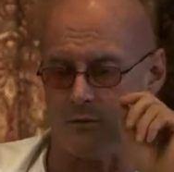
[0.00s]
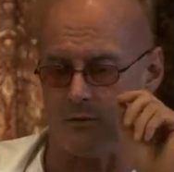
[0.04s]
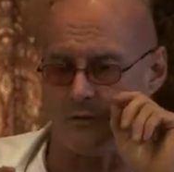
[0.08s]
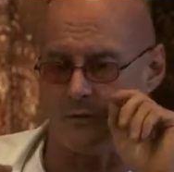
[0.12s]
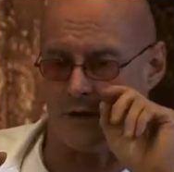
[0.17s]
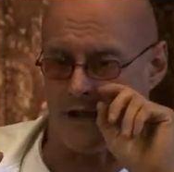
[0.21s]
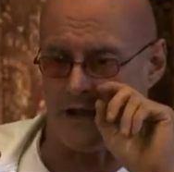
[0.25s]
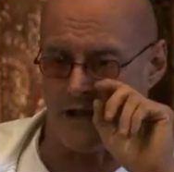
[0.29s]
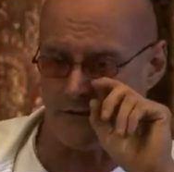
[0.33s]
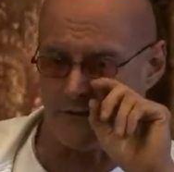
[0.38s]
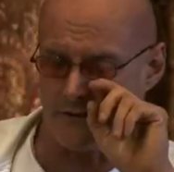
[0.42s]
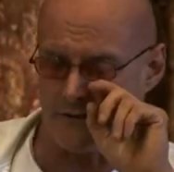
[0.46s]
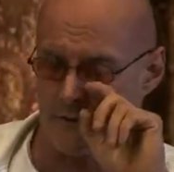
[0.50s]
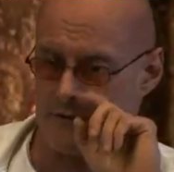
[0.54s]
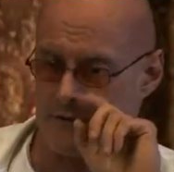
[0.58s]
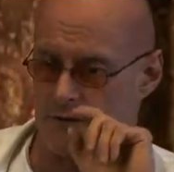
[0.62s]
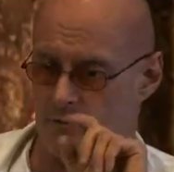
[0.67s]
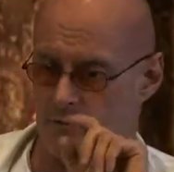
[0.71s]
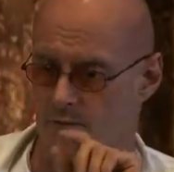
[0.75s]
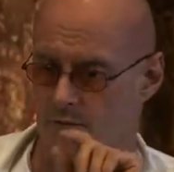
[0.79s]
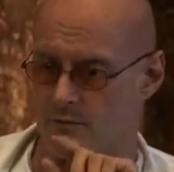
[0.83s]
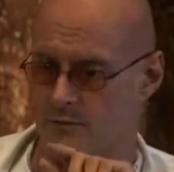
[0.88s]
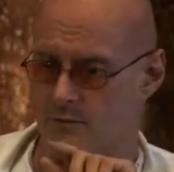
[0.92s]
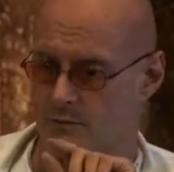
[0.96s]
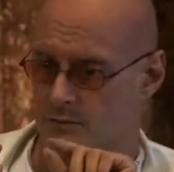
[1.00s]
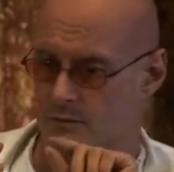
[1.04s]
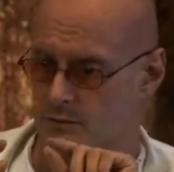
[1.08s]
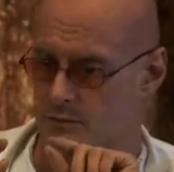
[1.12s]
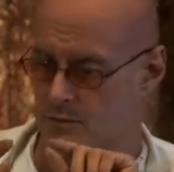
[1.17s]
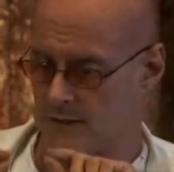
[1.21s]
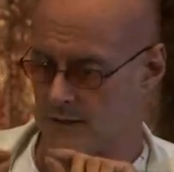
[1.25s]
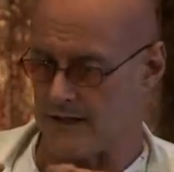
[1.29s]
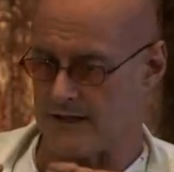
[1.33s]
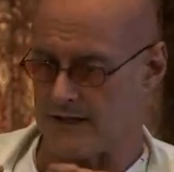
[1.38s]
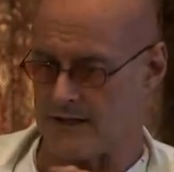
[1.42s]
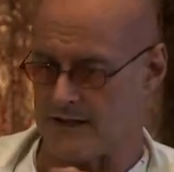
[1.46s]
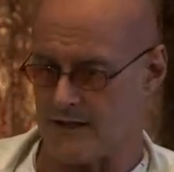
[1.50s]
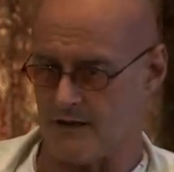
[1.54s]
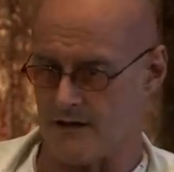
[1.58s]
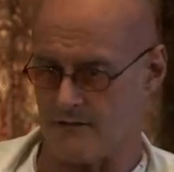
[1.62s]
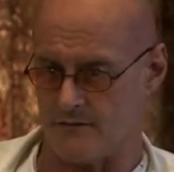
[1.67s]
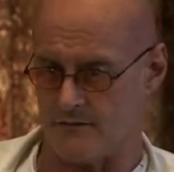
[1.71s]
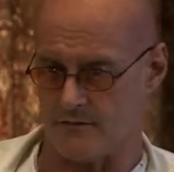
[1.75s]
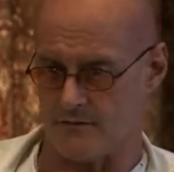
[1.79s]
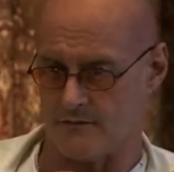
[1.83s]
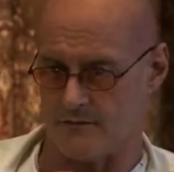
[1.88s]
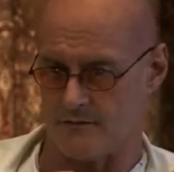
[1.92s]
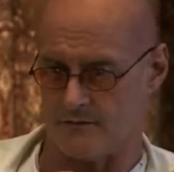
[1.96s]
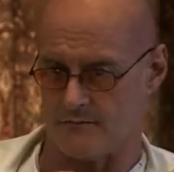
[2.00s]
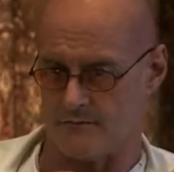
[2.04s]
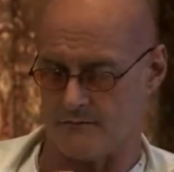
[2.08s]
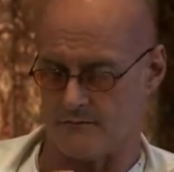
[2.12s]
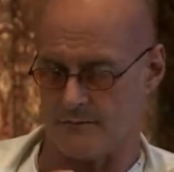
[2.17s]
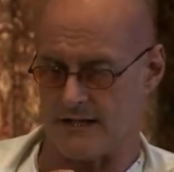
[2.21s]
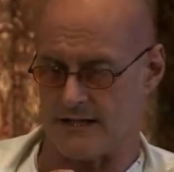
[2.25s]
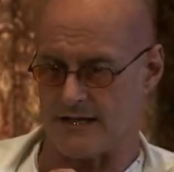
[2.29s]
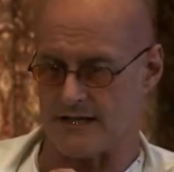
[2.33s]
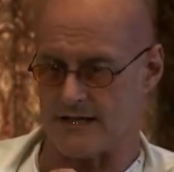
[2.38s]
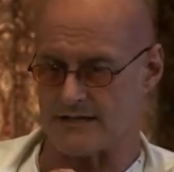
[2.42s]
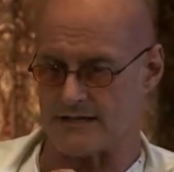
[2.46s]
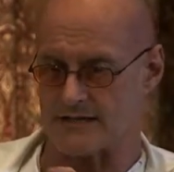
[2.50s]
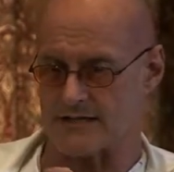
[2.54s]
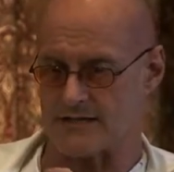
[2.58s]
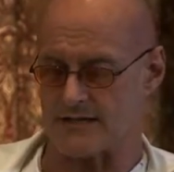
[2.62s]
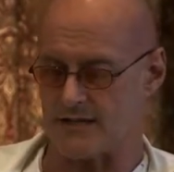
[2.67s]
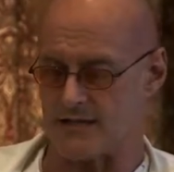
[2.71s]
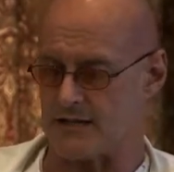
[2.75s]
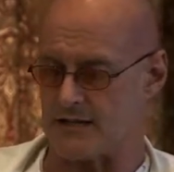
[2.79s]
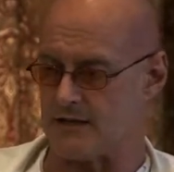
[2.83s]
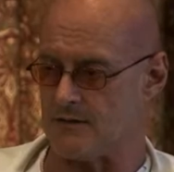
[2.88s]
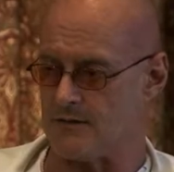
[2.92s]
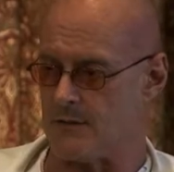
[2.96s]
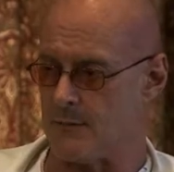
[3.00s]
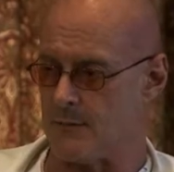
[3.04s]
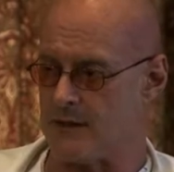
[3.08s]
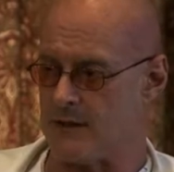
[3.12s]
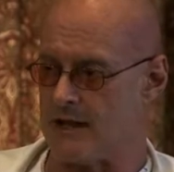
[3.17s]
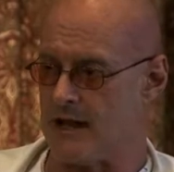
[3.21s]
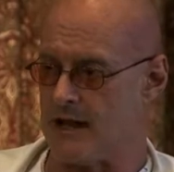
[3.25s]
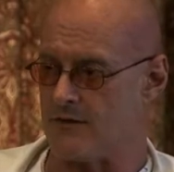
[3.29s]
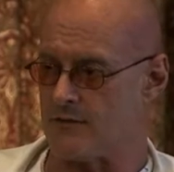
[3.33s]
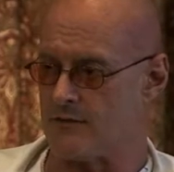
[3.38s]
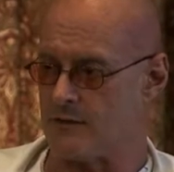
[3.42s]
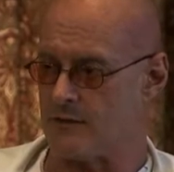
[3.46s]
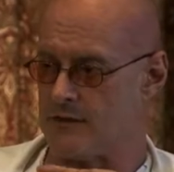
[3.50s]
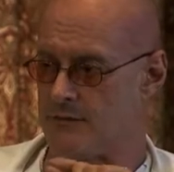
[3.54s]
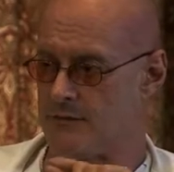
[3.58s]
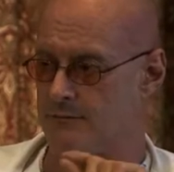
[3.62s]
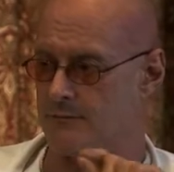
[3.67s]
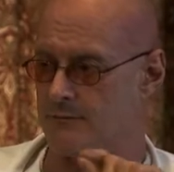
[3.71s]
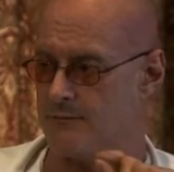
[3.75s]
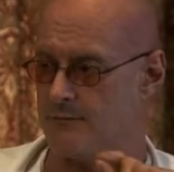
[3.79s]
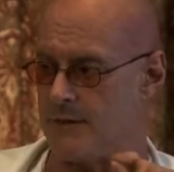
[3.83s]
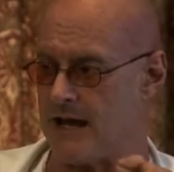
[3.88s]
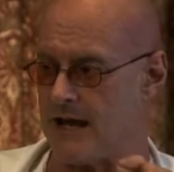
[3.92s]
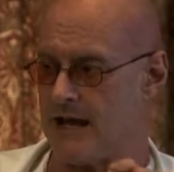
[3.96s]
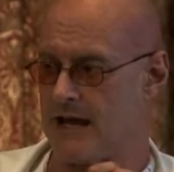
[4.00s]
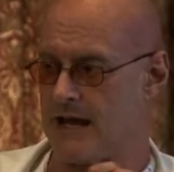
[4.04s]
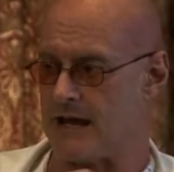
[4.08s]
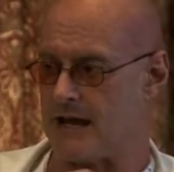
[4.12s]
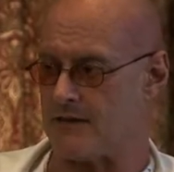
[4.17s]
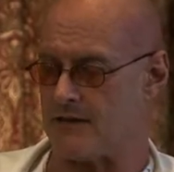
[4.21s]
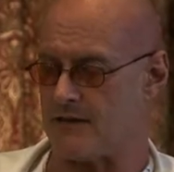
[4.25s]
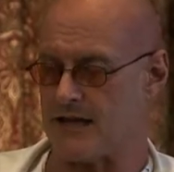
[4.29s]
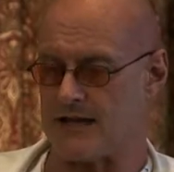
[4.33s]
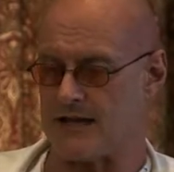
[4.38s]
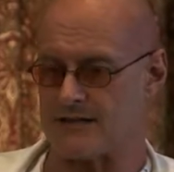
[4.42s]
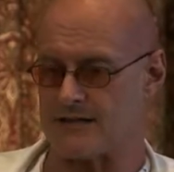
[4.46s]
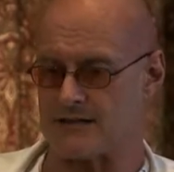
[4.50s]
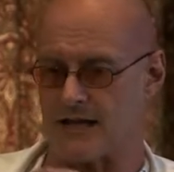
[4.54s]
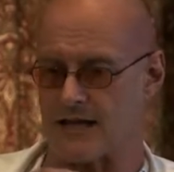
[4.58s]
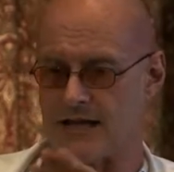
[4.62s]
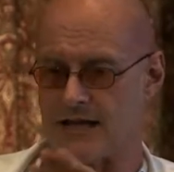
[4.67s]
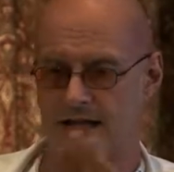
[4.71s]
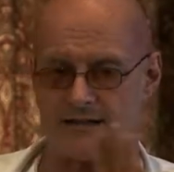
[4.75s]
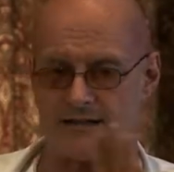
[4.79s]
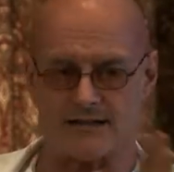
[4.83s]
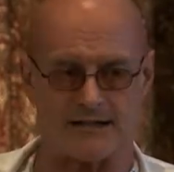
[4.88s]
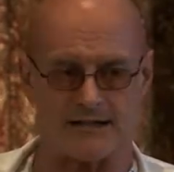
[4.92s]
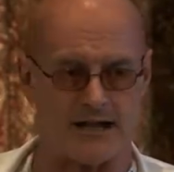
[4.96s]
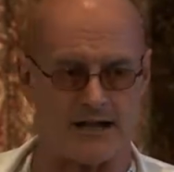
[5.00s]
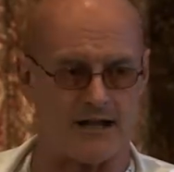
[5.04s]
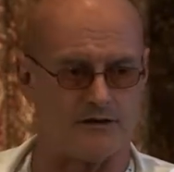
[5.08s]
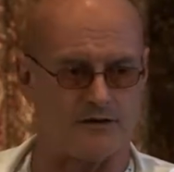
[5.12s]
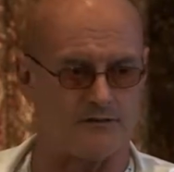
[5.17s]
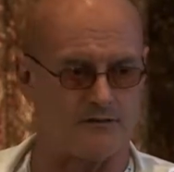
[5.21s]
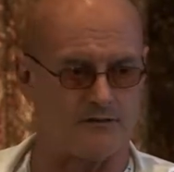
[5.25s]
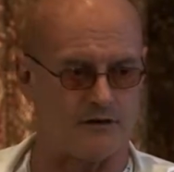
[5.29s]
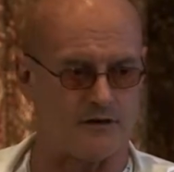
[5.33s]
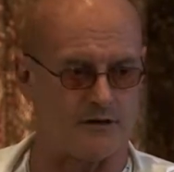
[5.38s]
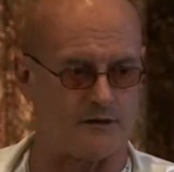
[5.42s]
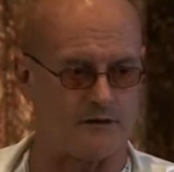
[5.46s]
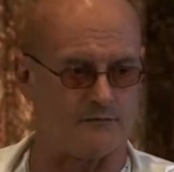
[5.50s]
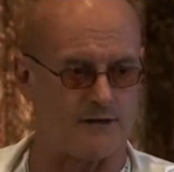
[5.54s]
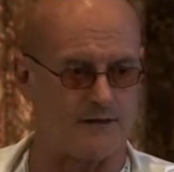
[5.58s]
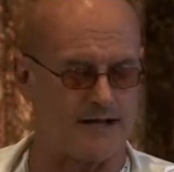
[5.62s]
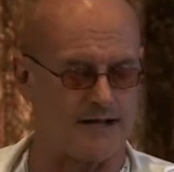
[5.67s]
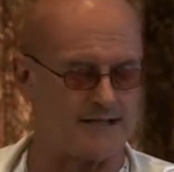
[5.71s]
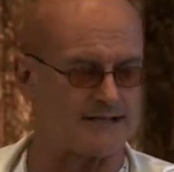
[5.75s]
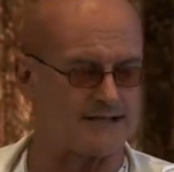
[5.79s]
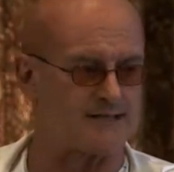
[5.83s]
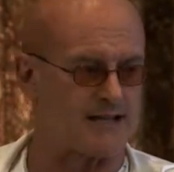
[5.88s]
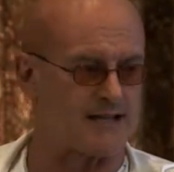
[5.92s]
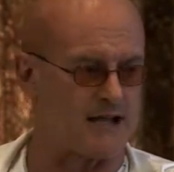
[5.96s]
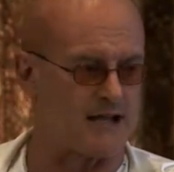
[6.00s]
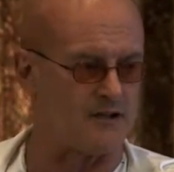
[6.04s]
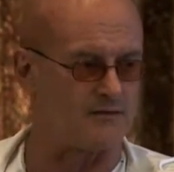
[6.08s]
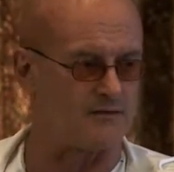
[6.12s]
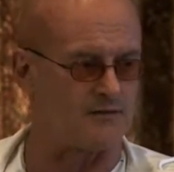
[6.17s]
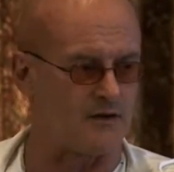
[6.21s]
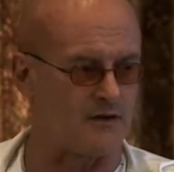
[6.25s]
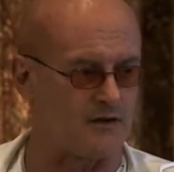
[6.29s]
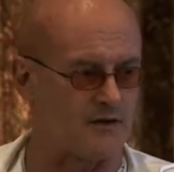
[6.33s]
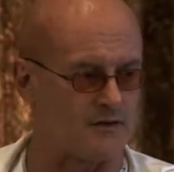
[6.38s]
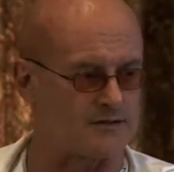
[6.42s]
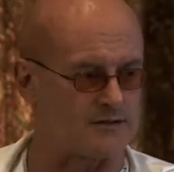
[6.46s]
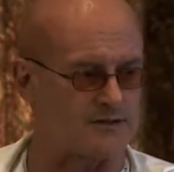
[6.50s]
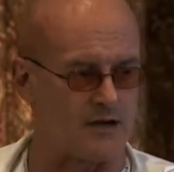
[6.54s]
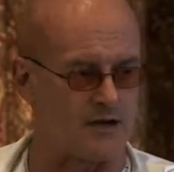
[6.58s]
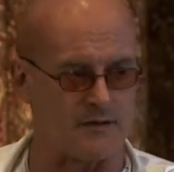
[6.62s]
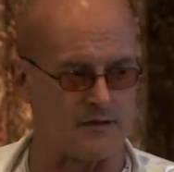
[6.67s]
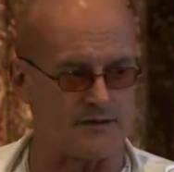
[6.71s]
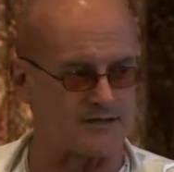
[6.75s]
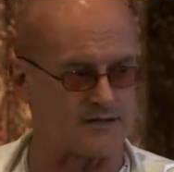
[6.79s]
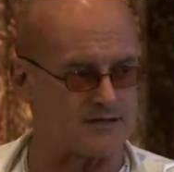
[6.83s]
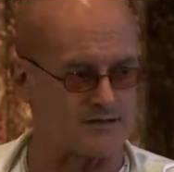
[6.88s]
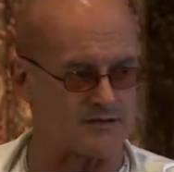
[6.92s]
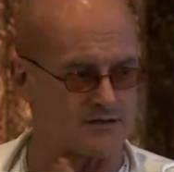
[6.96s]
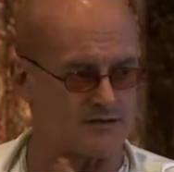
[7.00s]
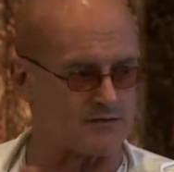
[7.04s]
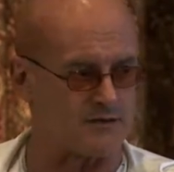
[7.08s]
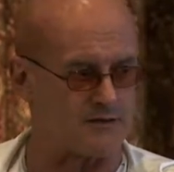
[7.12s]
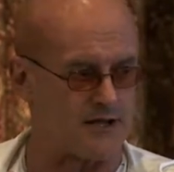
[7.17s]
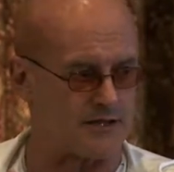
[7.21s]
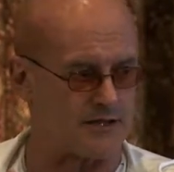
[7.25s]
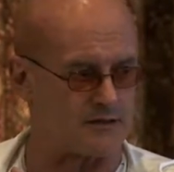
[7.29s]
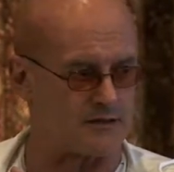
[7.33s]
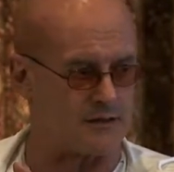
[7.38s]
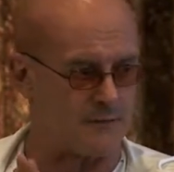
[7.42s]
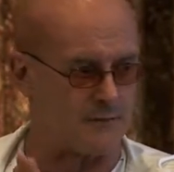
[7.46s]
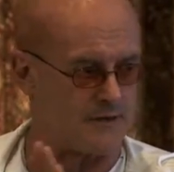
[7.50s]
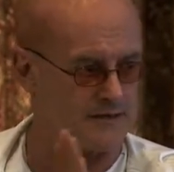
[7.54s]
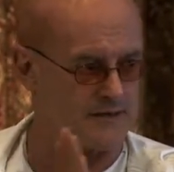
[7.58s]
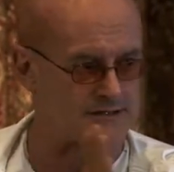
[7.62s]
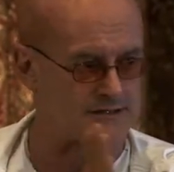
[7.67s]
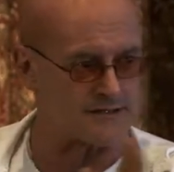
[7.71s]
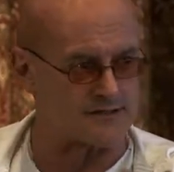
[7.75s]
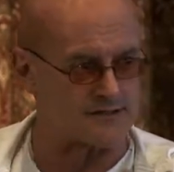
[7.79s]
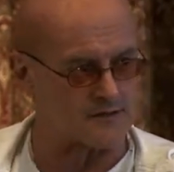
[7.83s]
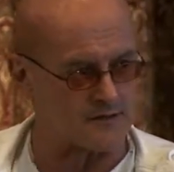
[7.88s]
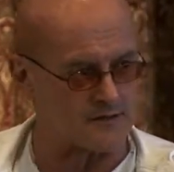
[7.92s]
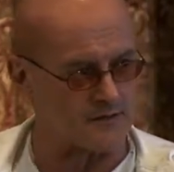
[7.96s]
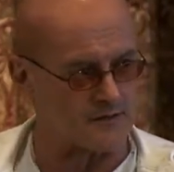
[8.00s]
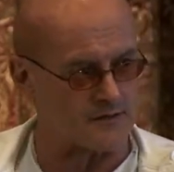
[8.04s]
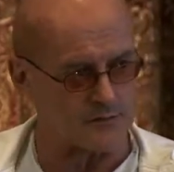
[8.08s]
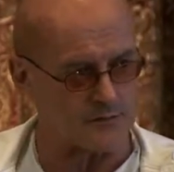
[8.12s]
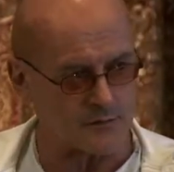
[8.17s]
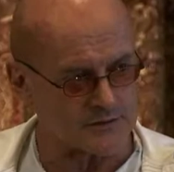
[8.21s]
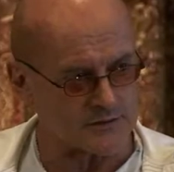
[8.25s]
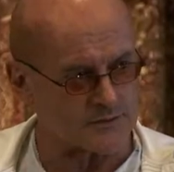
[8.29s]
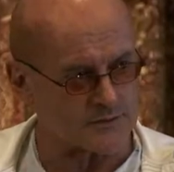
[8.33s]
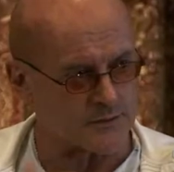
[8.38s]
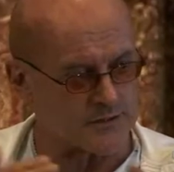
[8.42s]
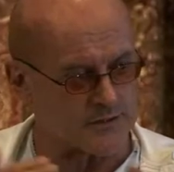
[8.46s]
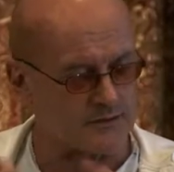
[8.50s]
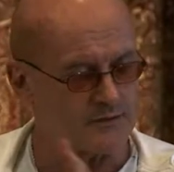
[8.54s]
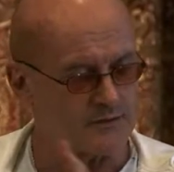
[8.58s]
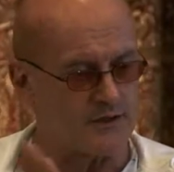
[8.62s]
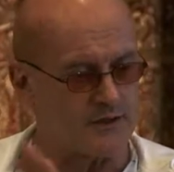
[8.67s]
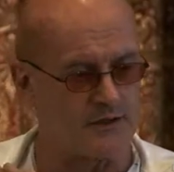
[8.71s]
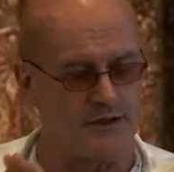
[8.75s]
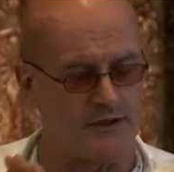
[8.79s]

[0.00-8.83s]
we have to be really careful because every path has a downfall, and its downfall is always its strength. I mean, that's it's one of